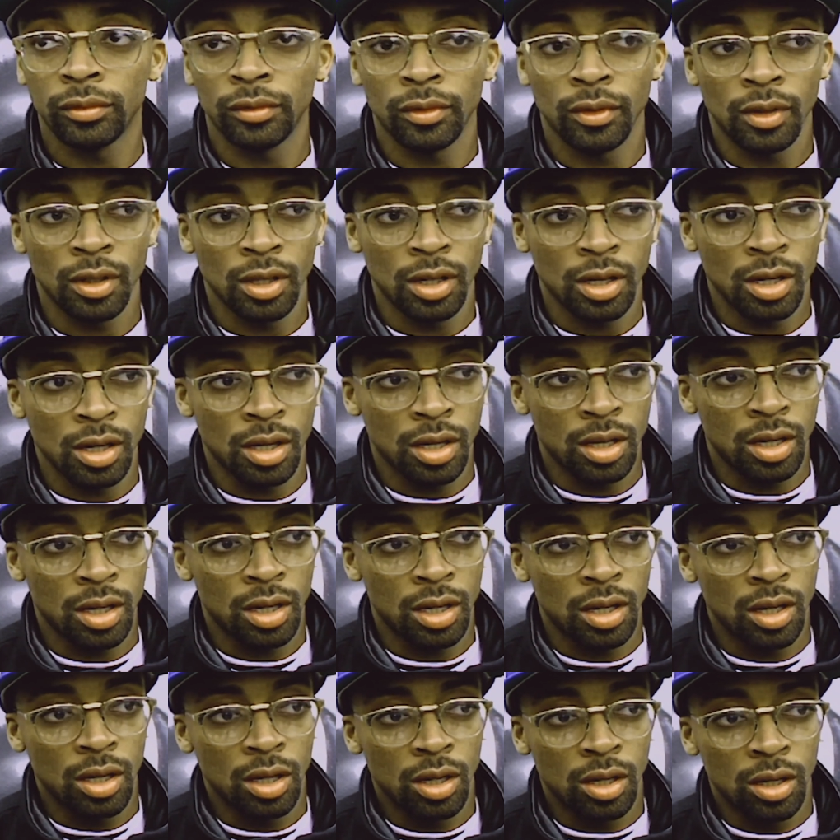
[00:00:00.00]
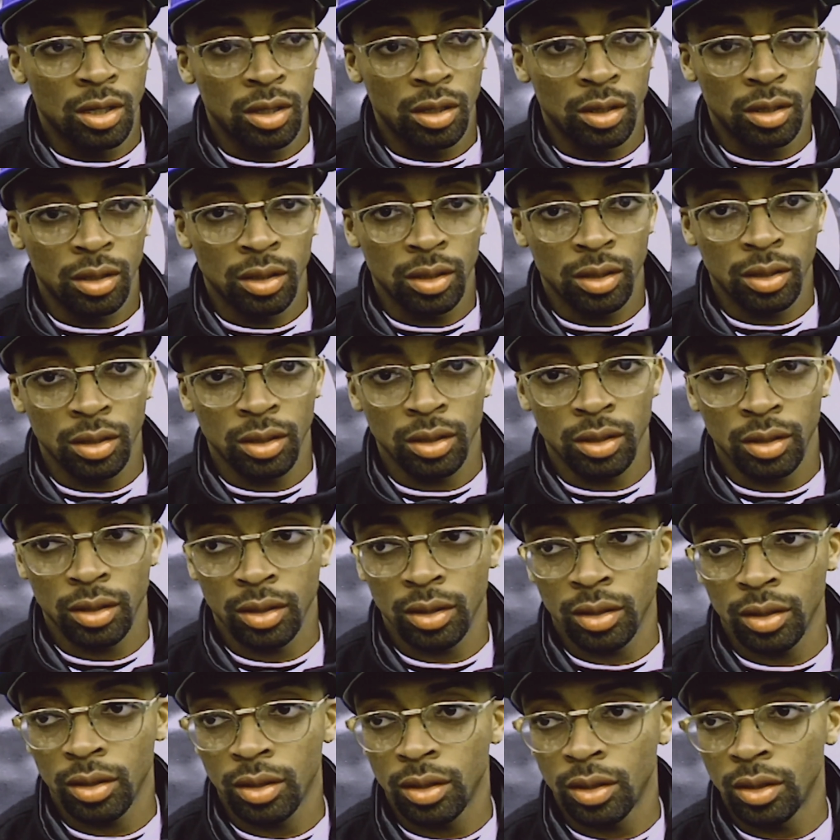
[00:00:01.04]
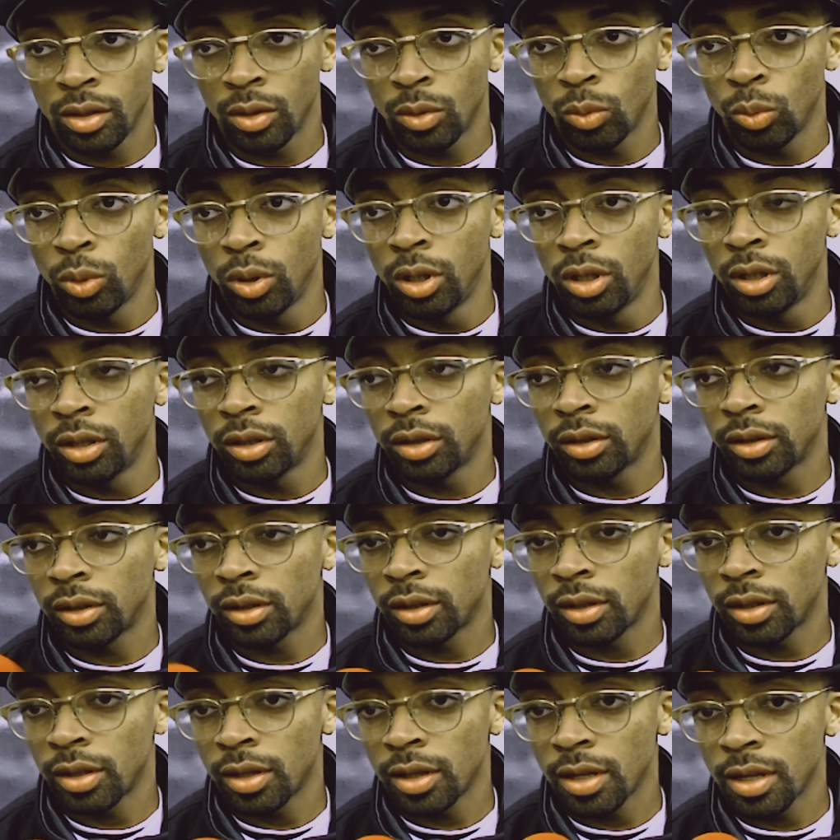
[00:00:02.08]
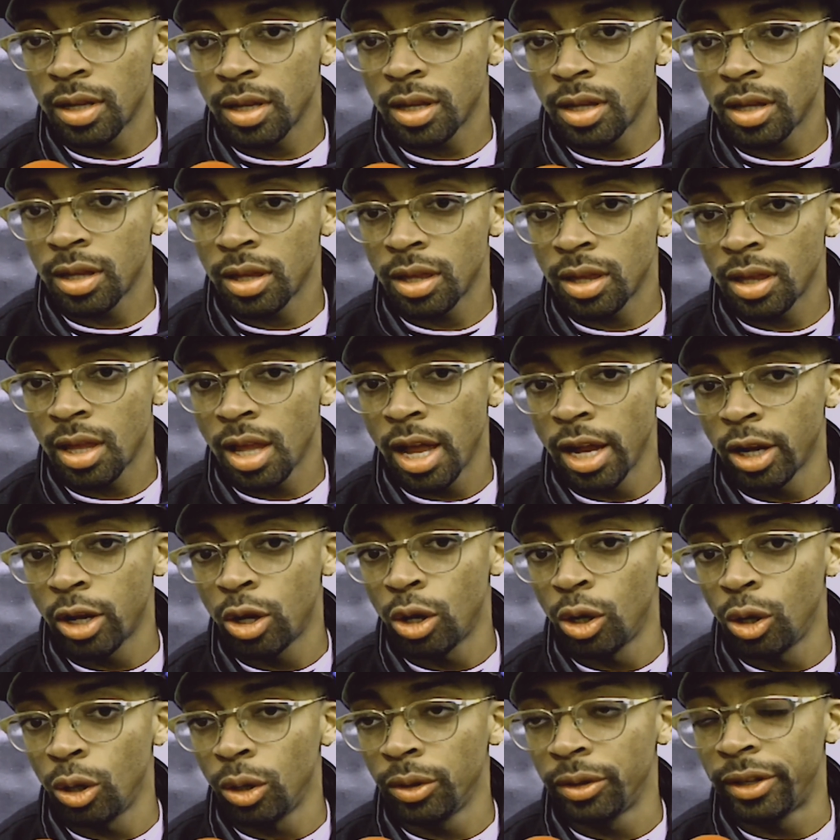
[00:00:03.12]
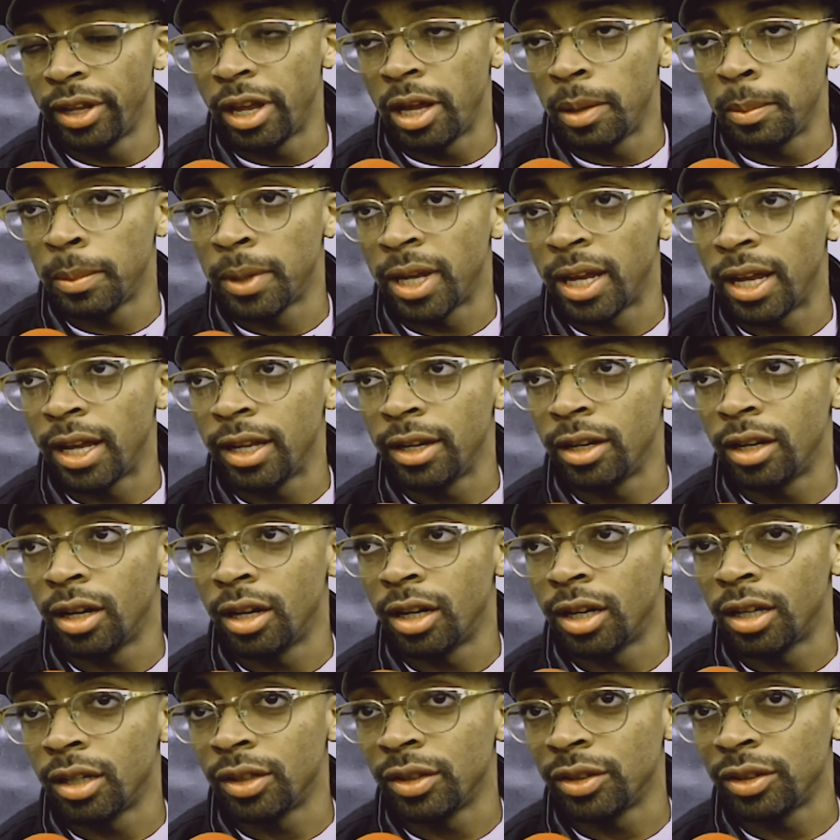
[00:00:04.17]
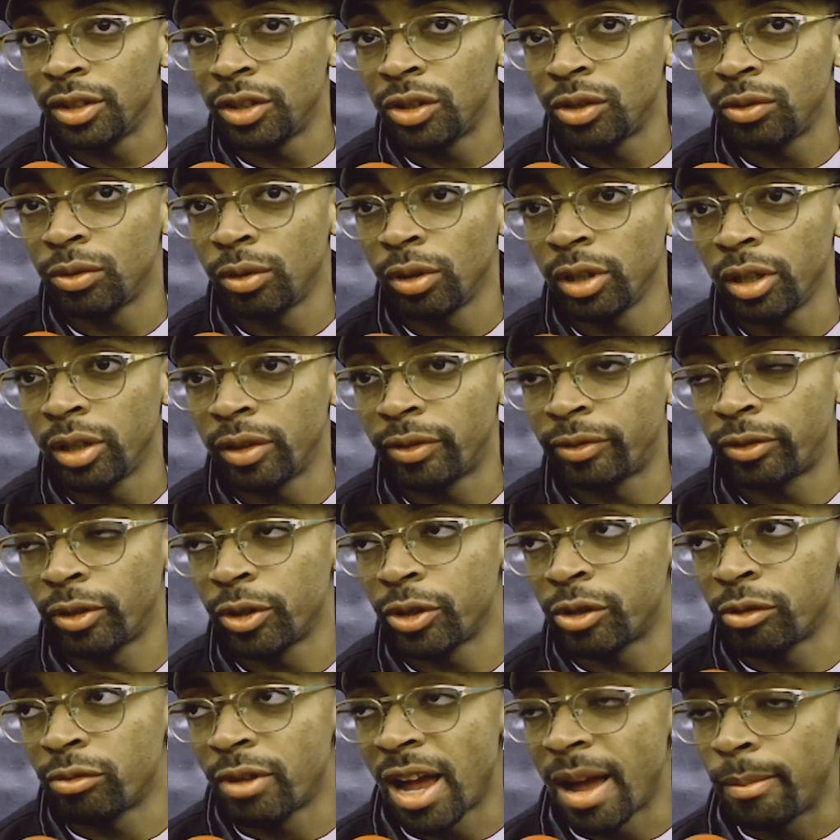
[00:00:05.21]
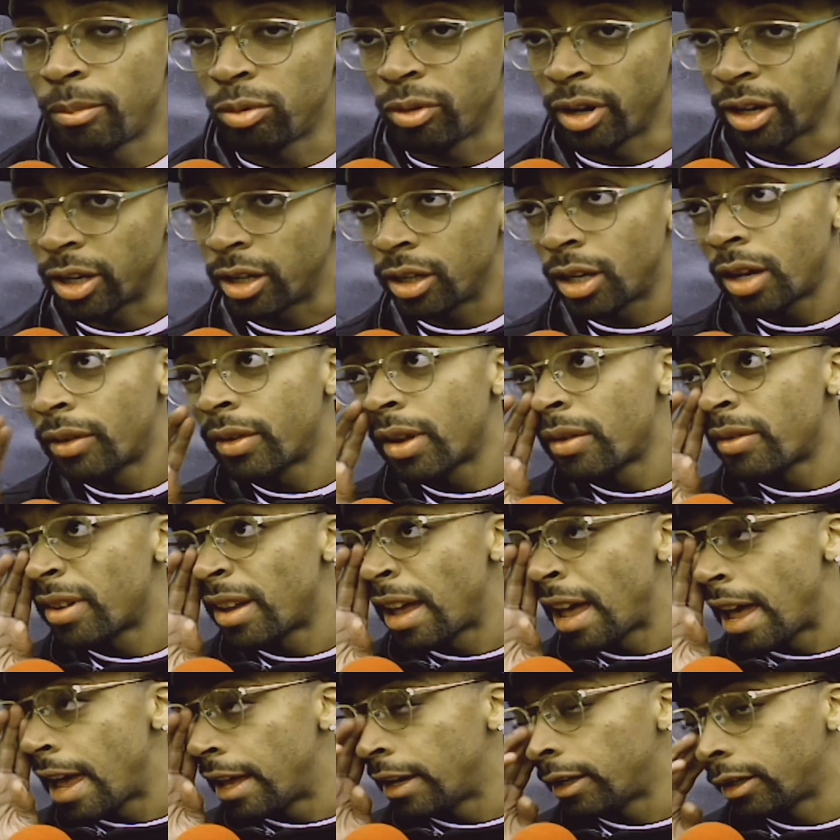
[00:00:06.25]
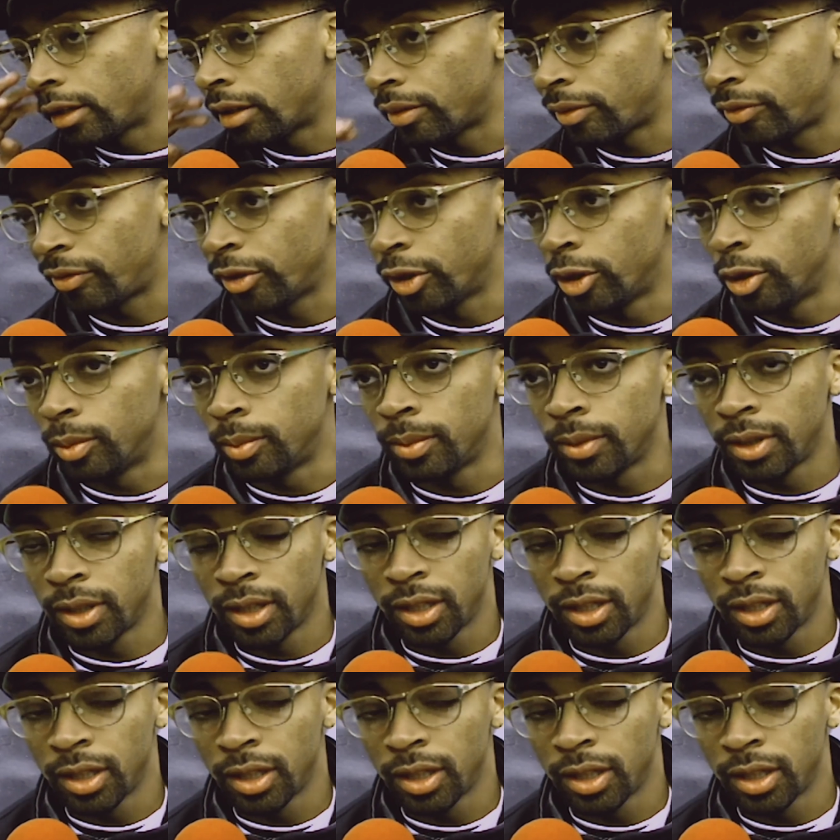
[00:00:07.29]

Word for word: Come about, did you call them, they call you, how did it work out? I called them, and uh, this is really the first rap record I've ever had in a film.